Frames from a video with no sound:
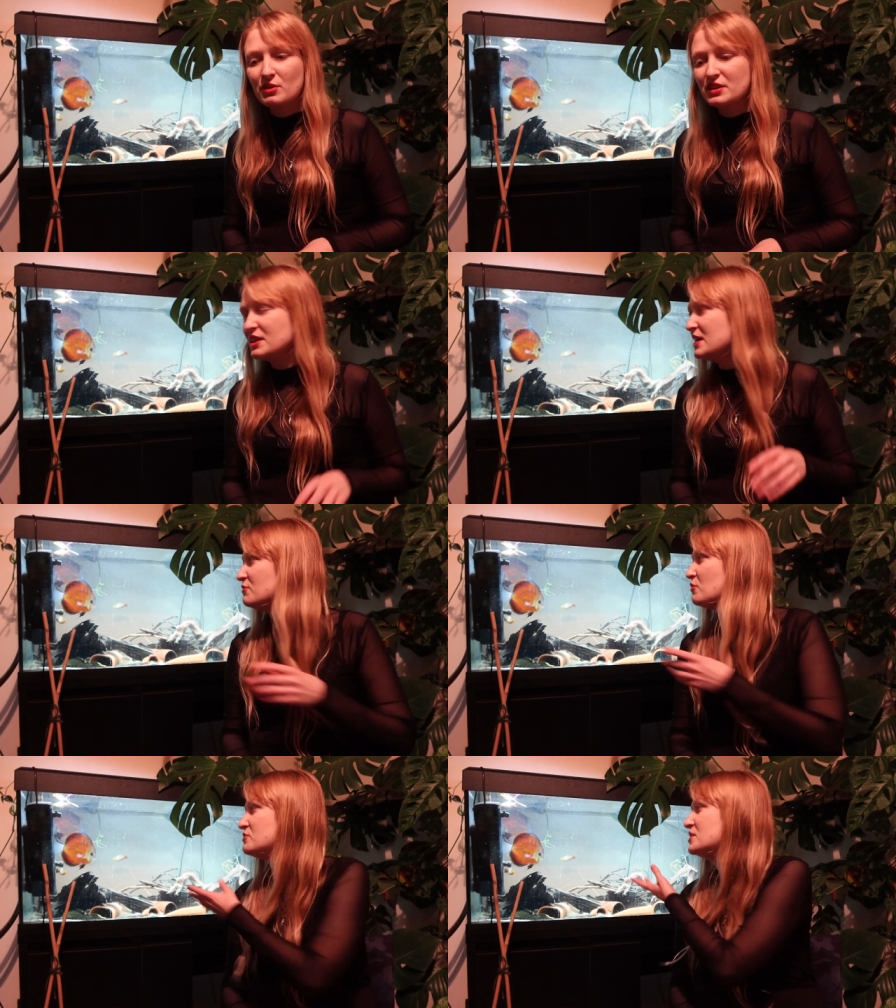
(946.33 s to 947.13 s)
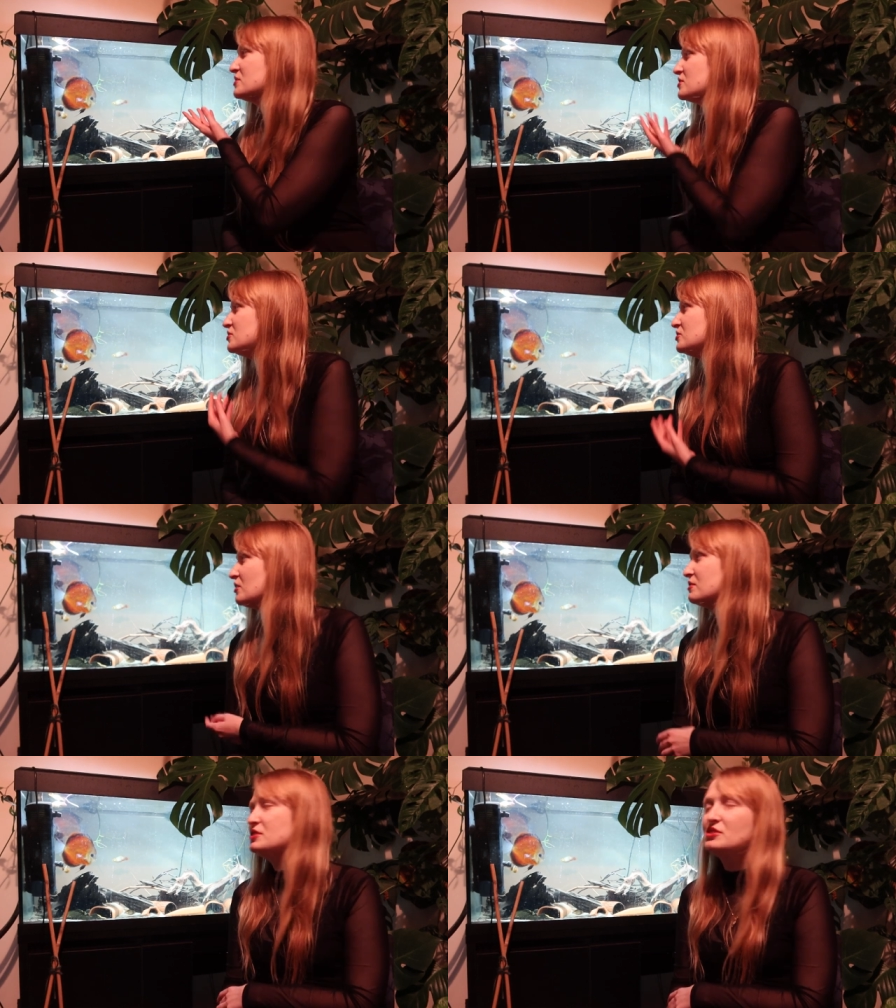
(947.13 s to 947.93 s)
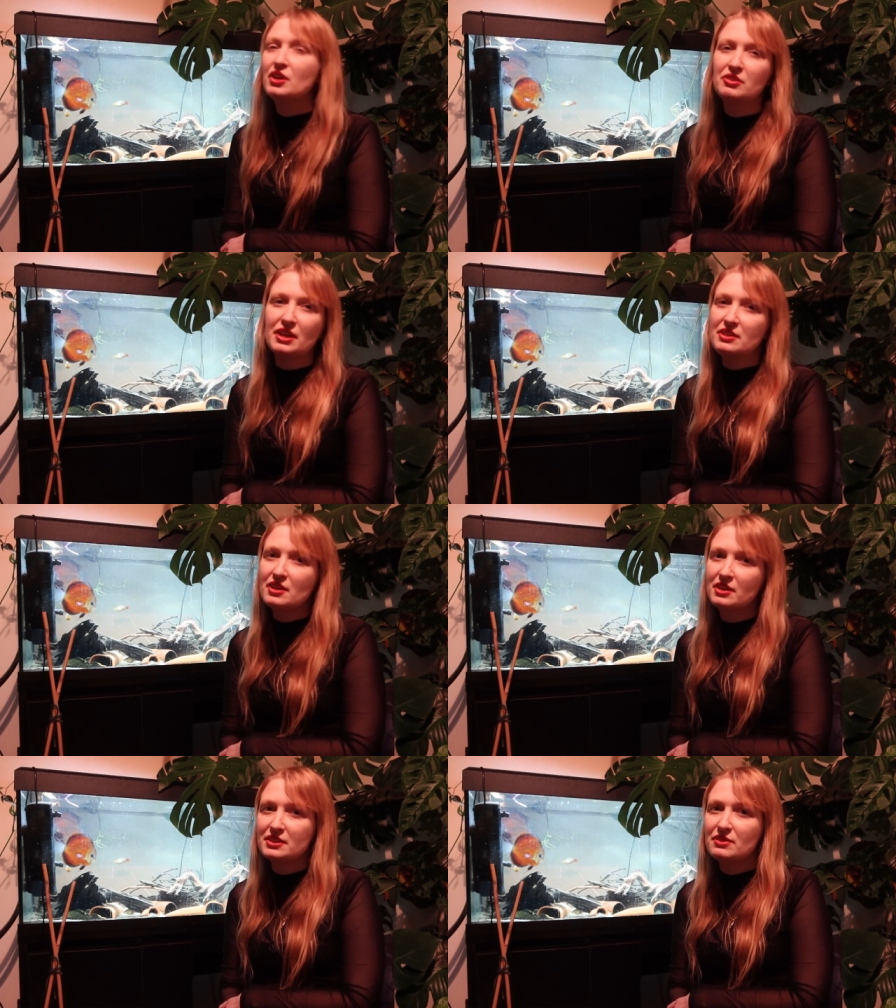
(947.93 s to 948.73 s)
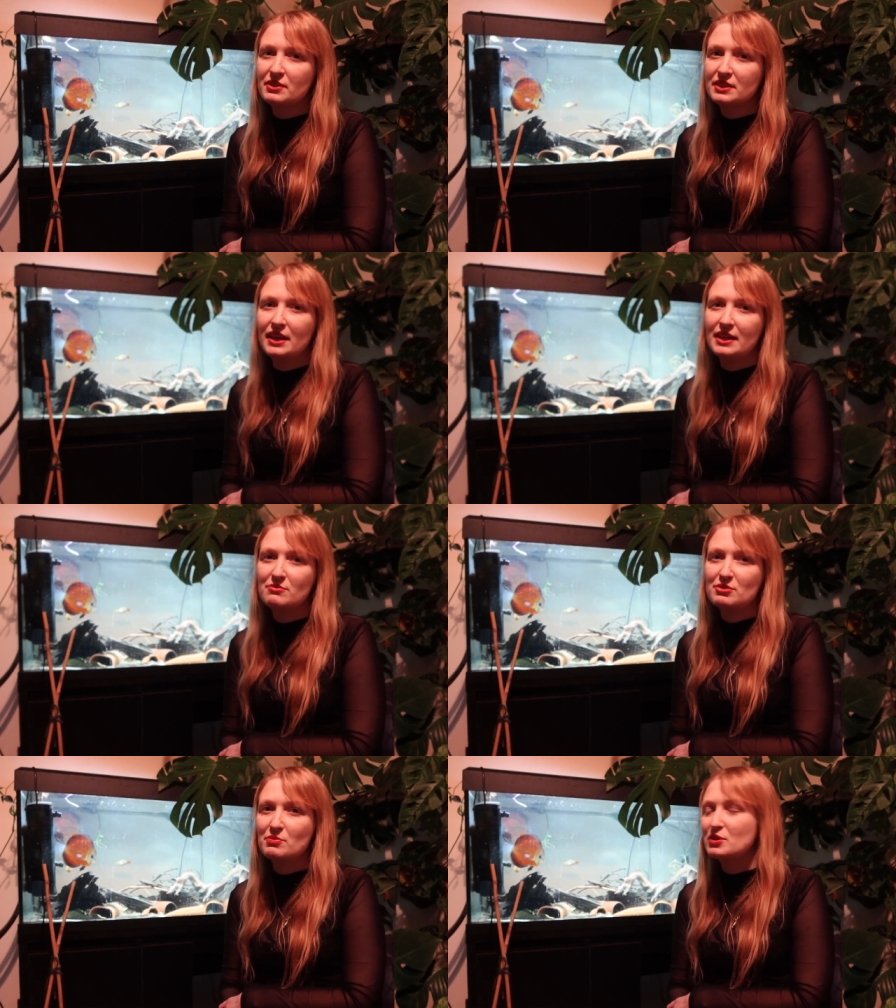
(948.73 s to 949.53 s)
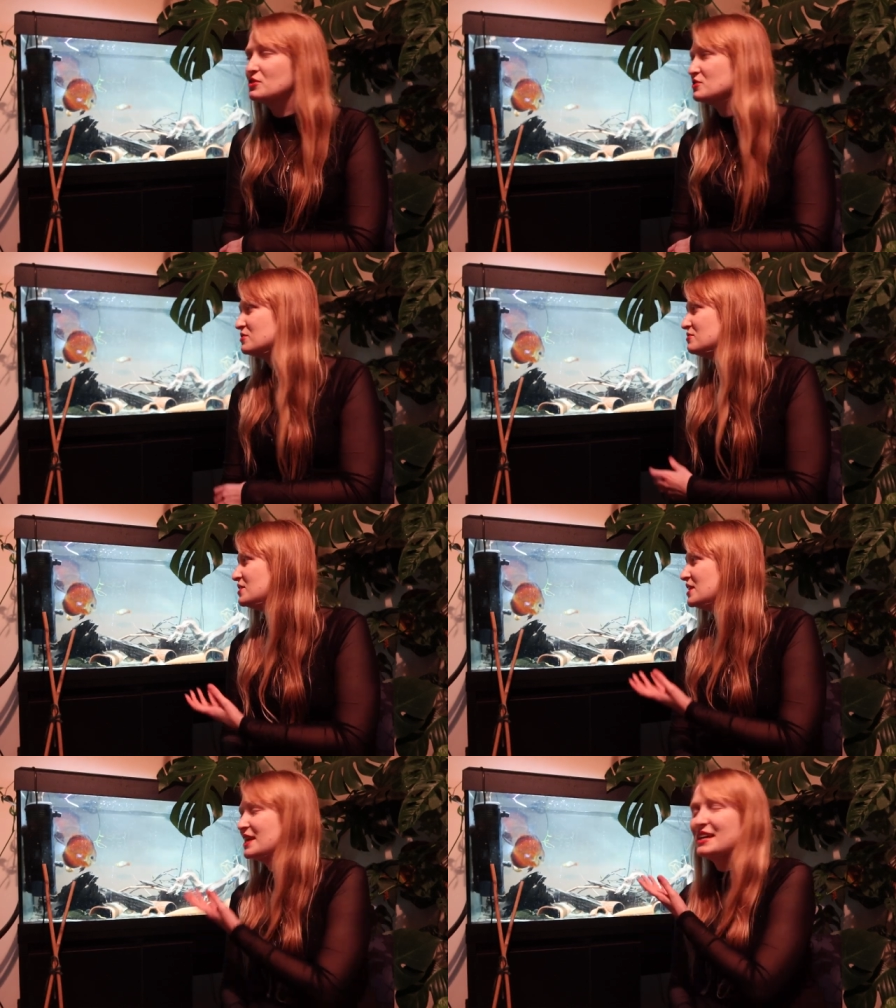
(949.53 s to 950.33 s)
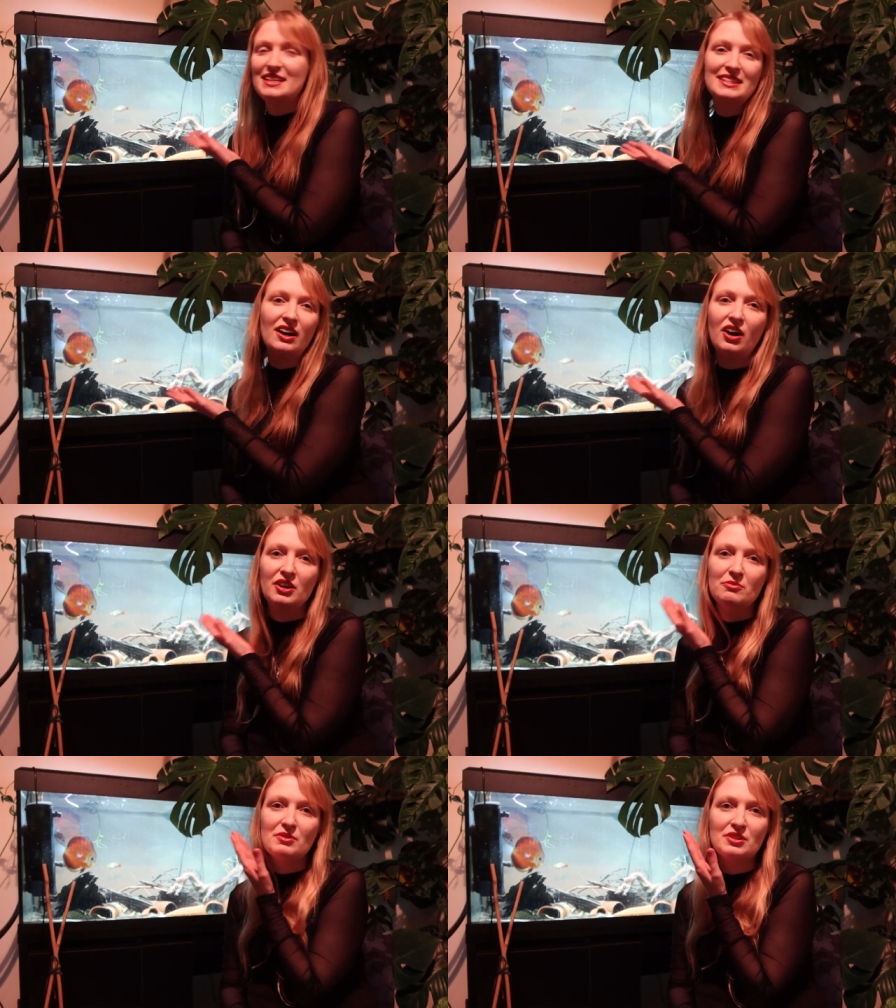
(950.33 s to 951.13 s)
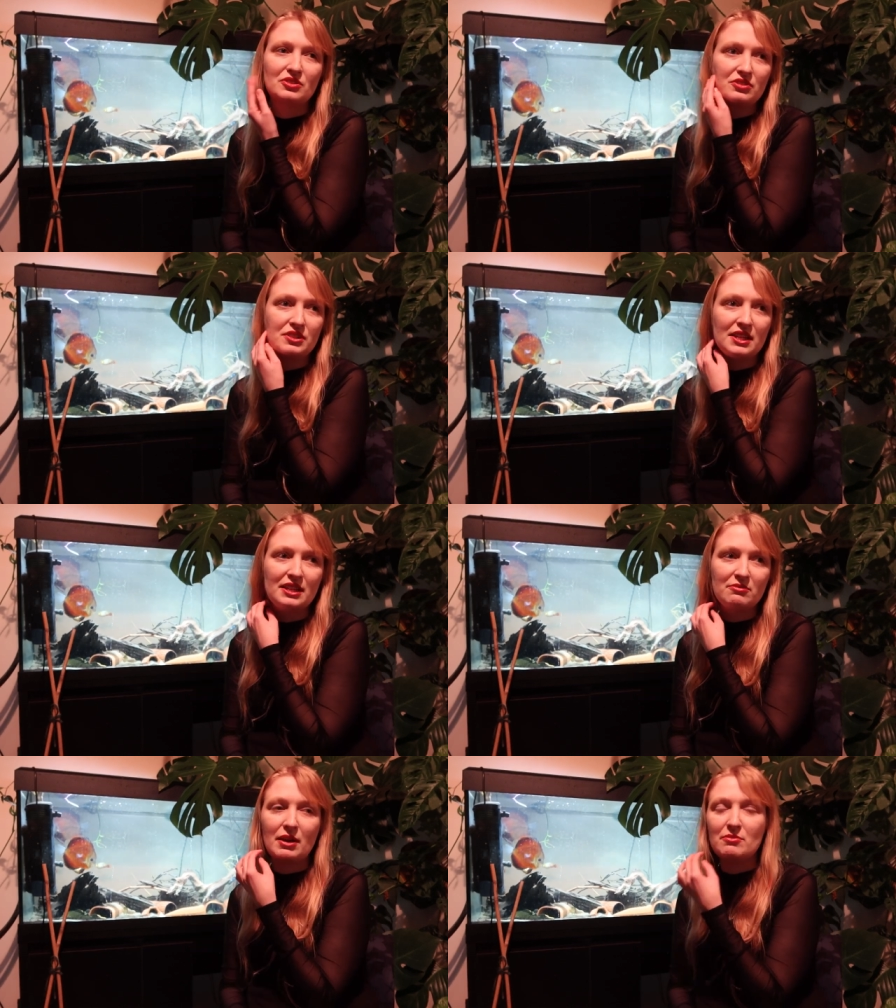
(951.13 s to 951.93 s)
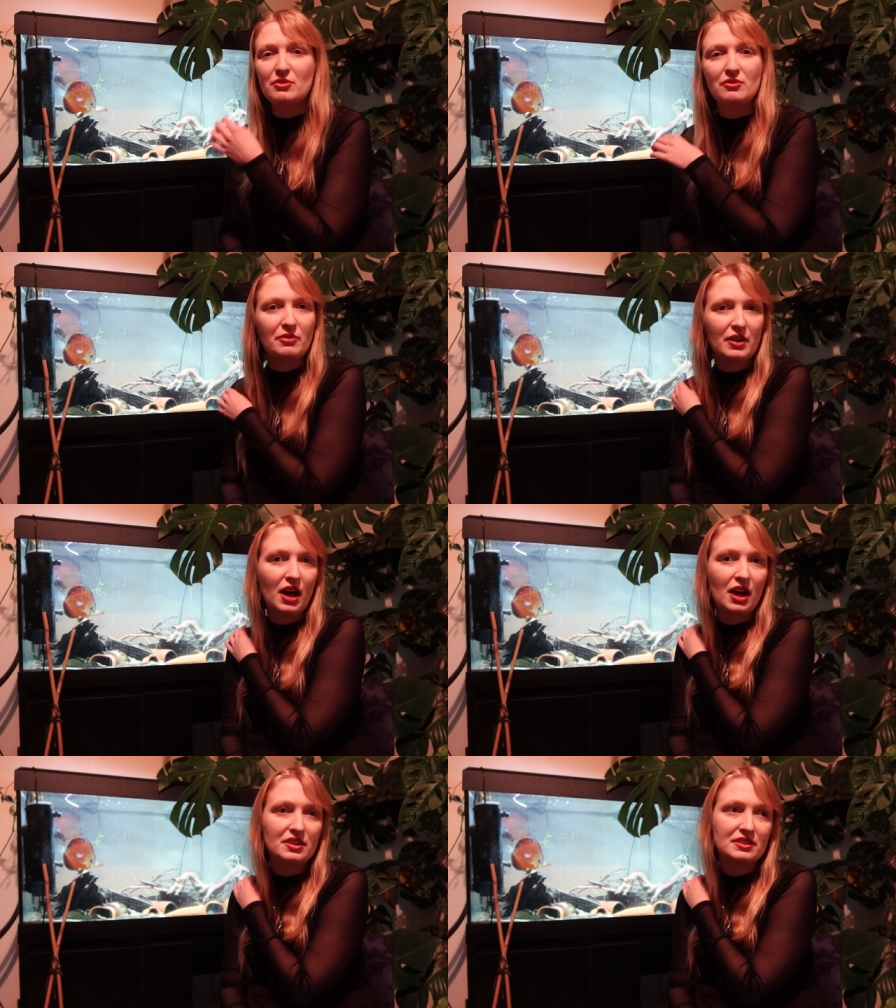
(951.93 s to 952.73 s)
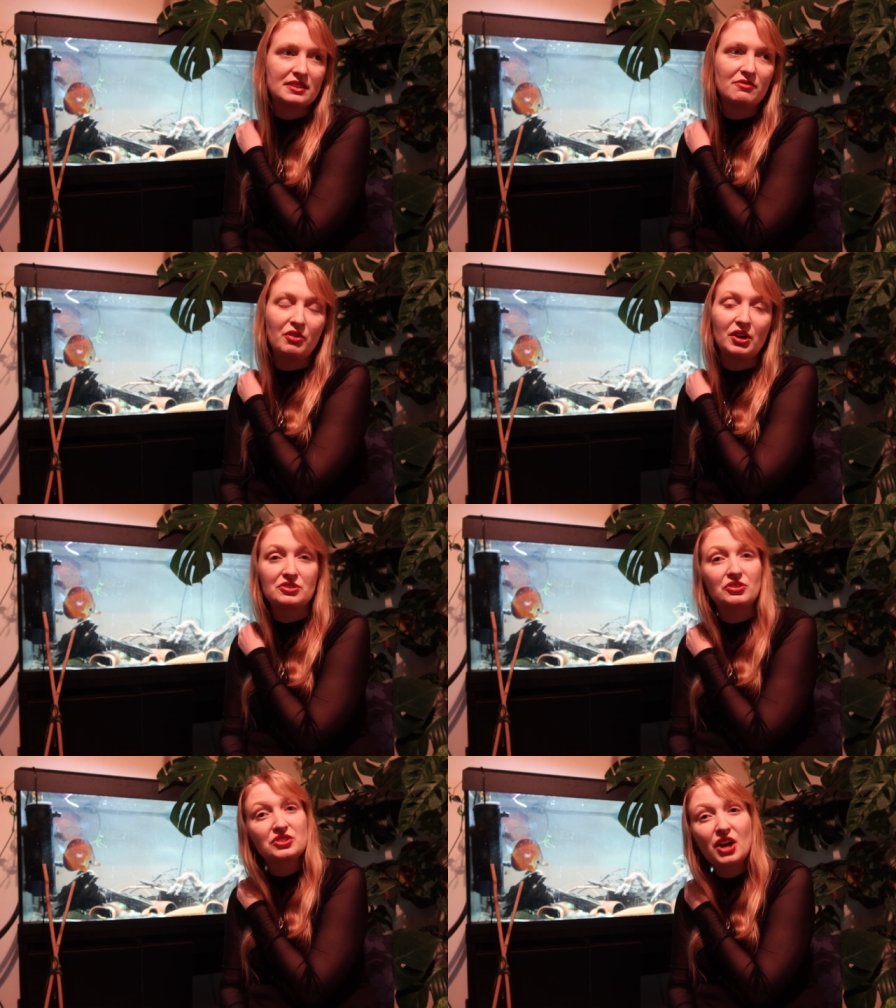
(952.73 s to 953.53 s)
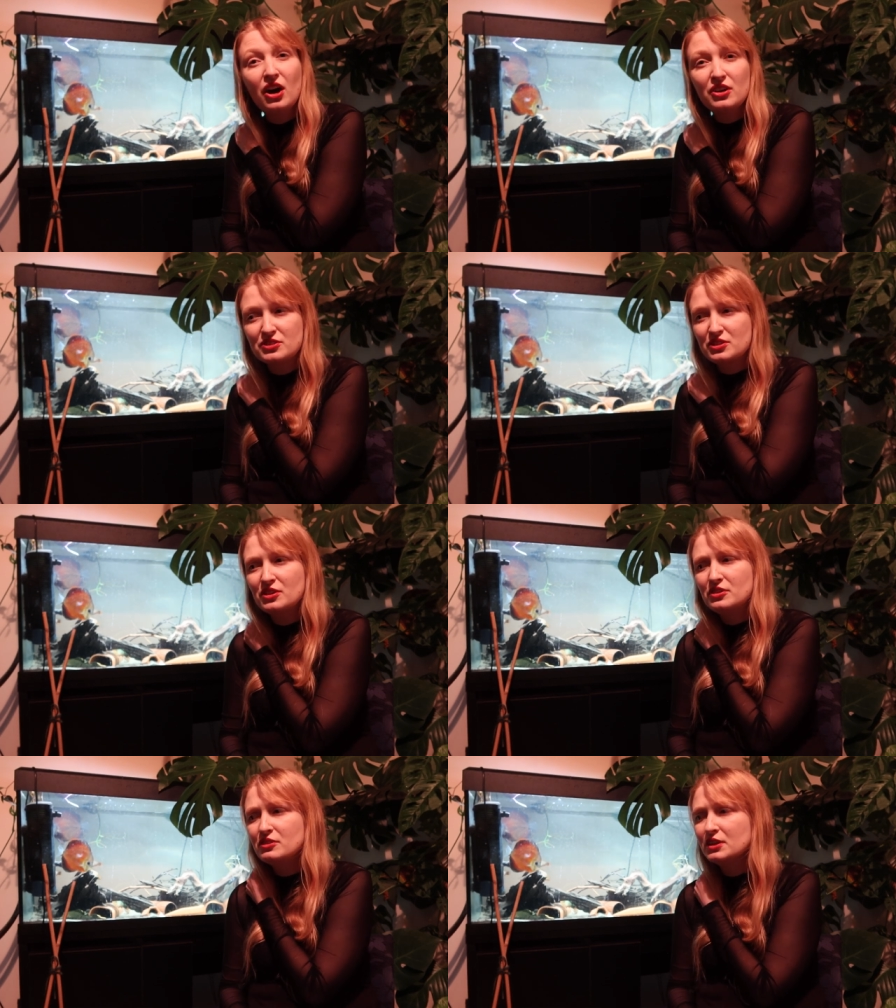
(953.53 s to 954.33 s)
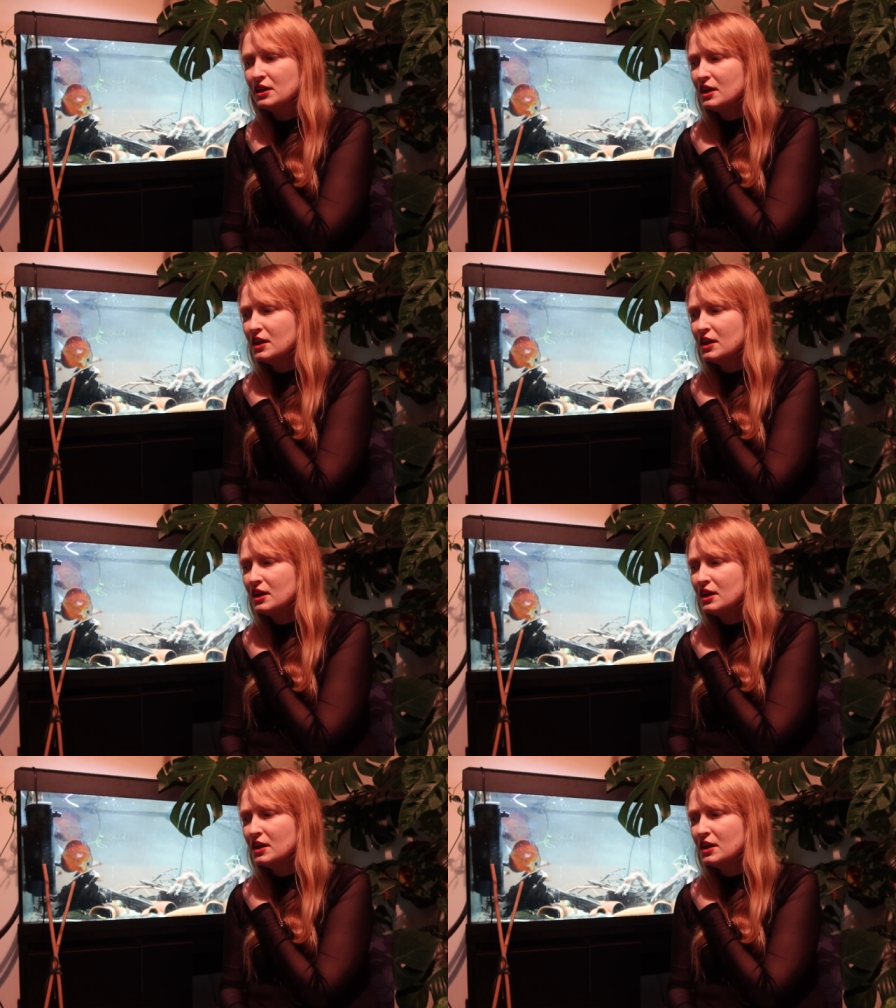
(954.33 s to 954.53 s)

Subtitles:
with, even with discus, you don't need to know their scientific names because they're either hybrids, or you're dealing maybe with Symphyston tarsu,